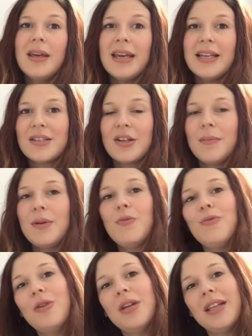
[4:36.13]
it's going to be
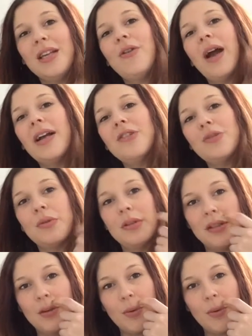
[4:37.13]
really gradual in the